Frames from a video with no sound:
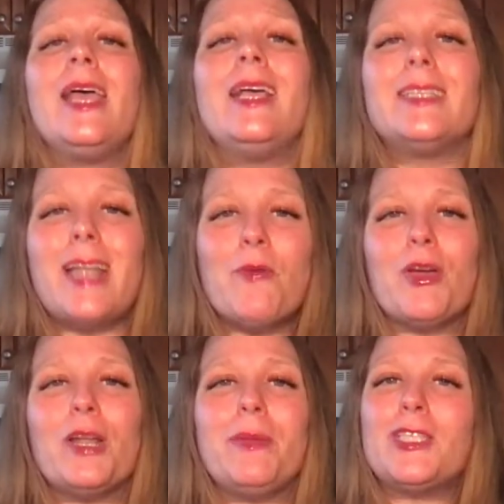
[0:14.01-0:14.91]
Today we're
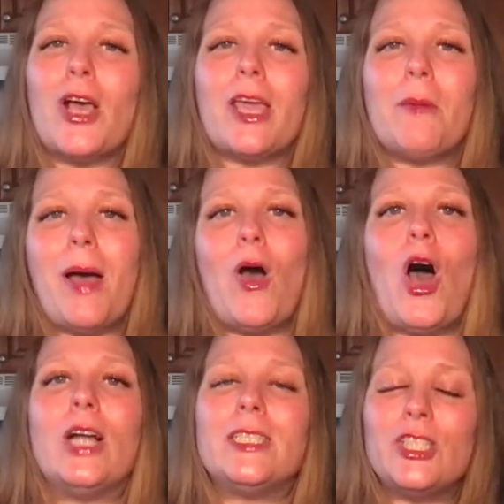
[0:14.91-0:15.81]
going to be talking about
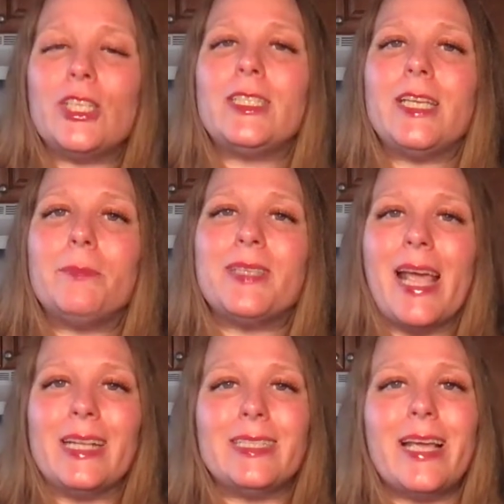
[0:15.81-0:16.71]
audition tips
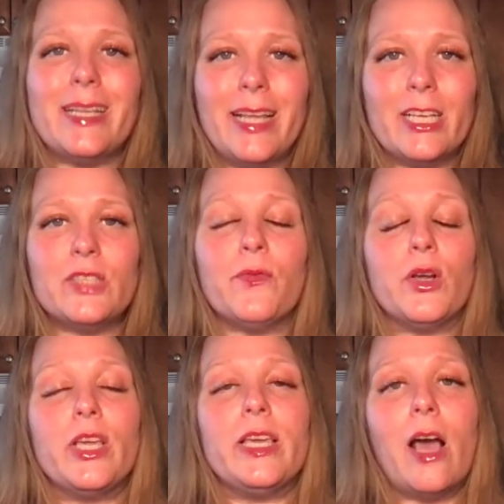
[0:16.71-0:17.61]
and techniques for
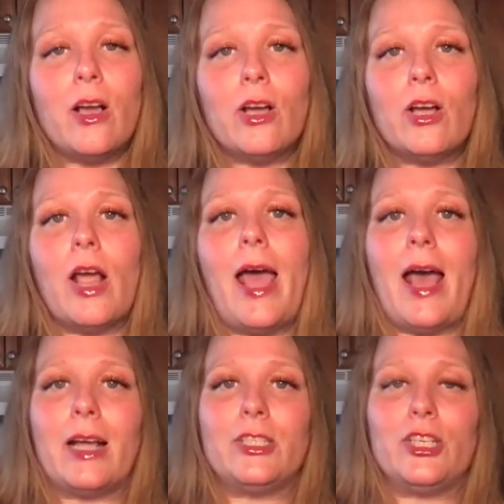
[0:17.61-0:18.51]
younger
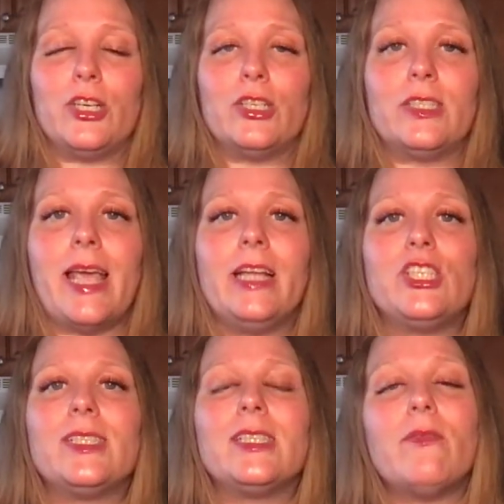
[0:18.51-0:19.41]
actors,
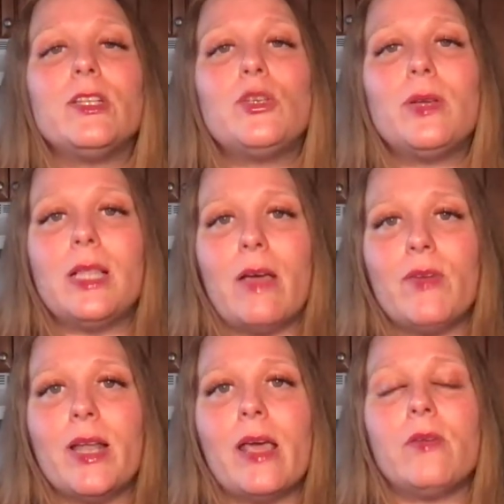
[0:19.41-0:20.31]
ages 7 to
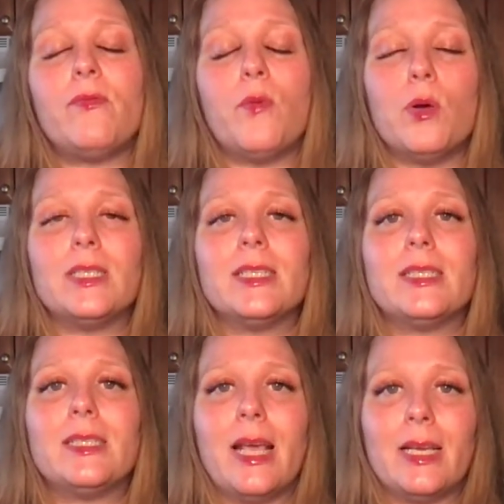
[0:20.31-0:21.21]
11 and 4 to
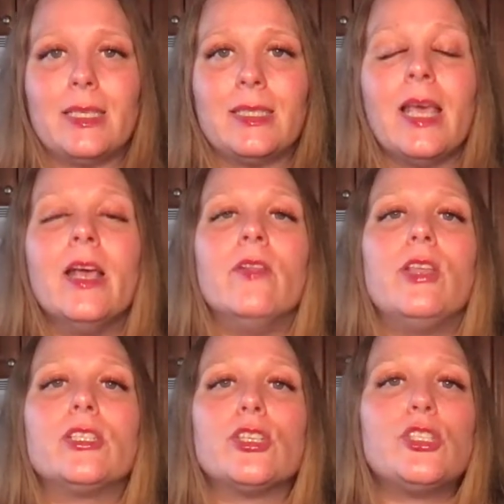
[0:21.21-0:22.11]
6.
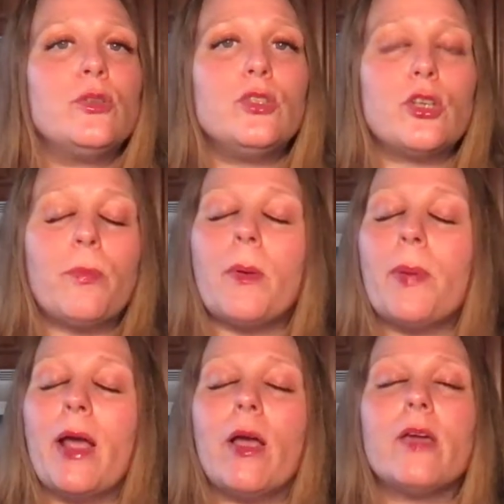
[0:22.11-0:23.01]
These are students who are
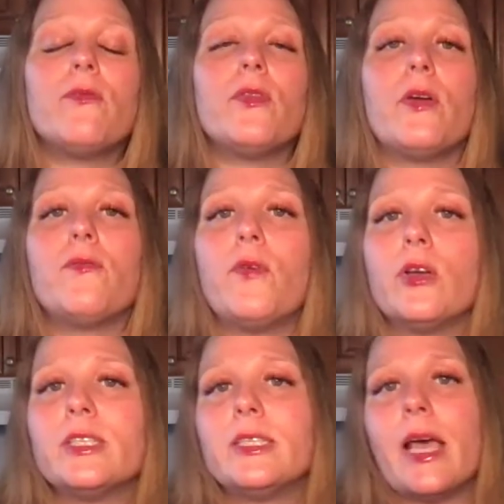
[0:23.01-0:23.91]
preparing for their
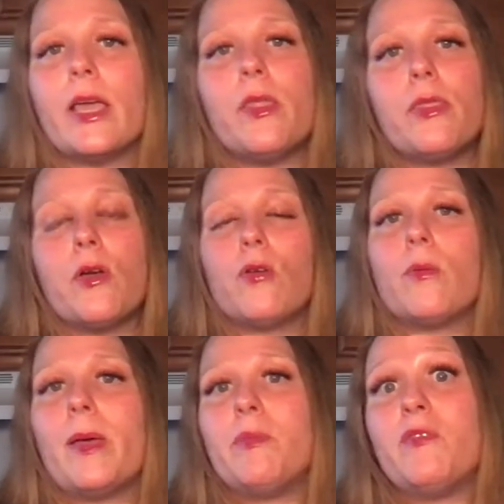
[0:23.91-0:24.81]
first, second, third, or
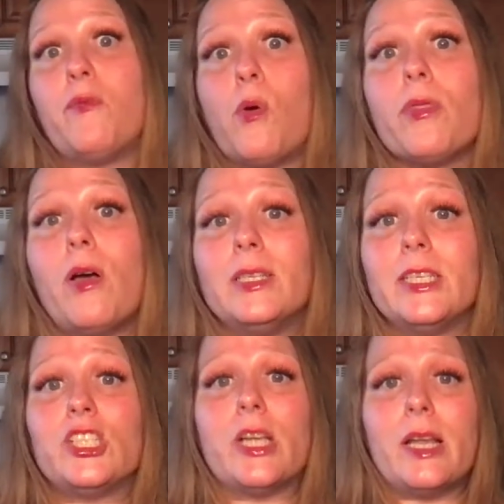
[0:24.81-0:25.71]
maybe fourth
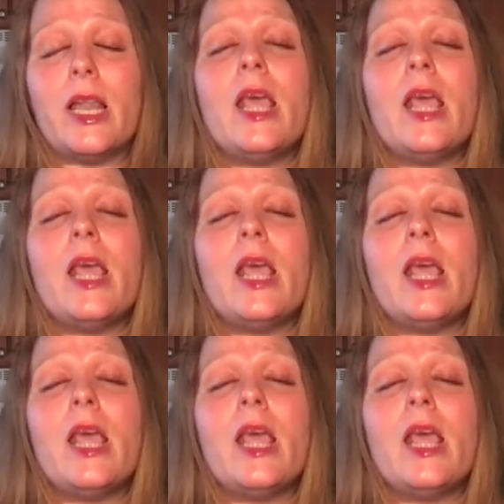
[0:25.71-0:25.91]
audition.